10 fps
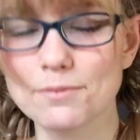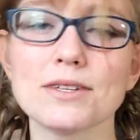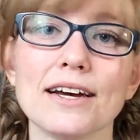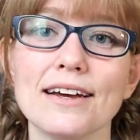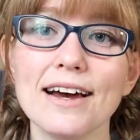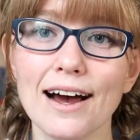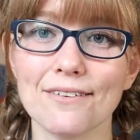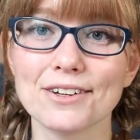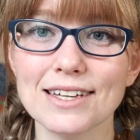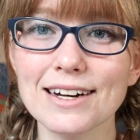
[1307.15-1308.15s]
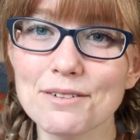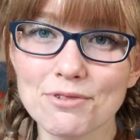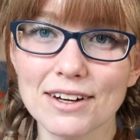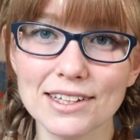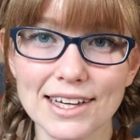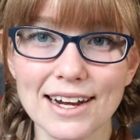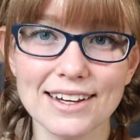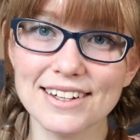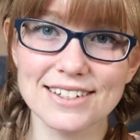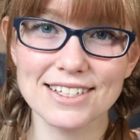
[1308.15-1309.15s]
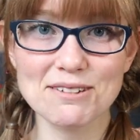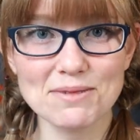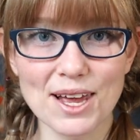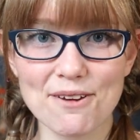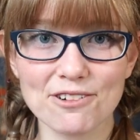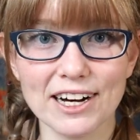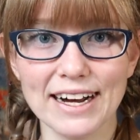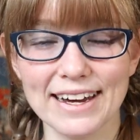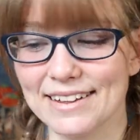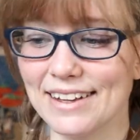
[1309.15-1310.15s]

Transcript: I'm excited I'm finally getting into some sci-fi.